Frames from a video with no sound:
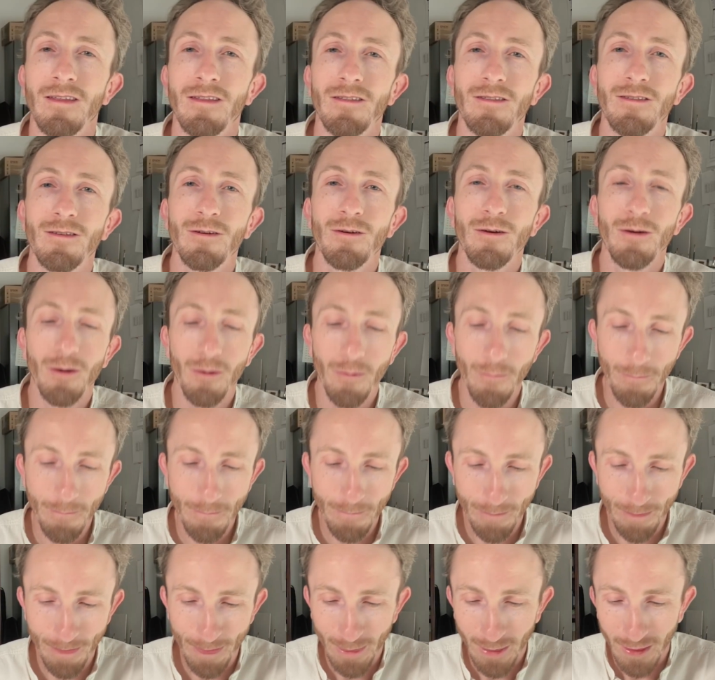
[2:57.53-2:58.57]
So,
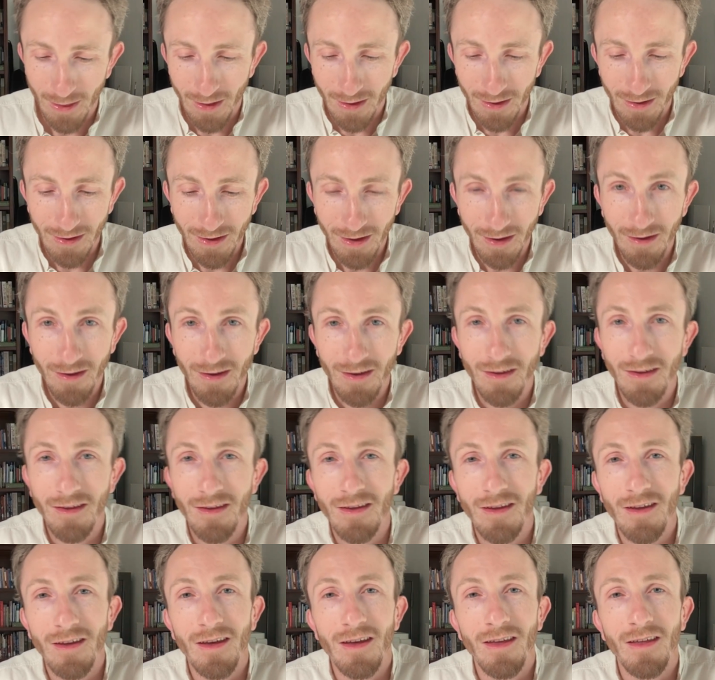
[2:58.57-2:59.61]
yeah,
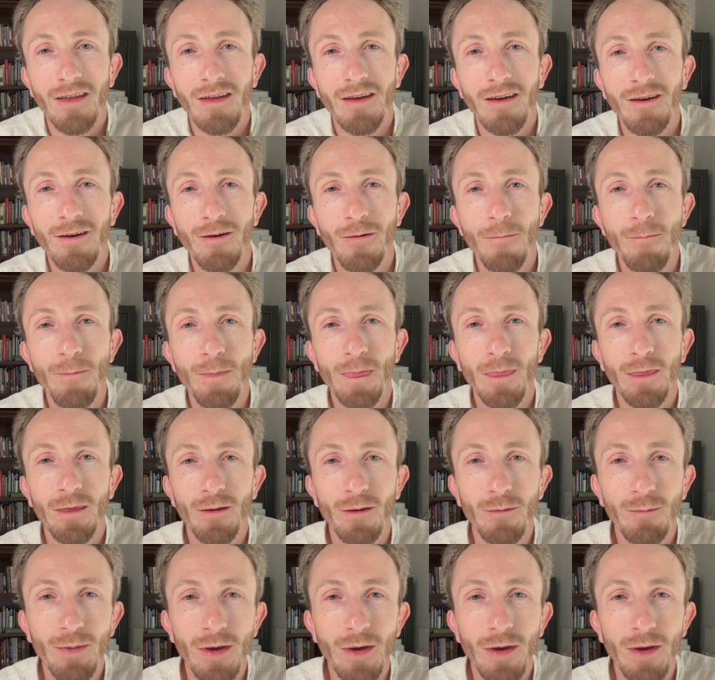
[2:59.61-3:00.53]
the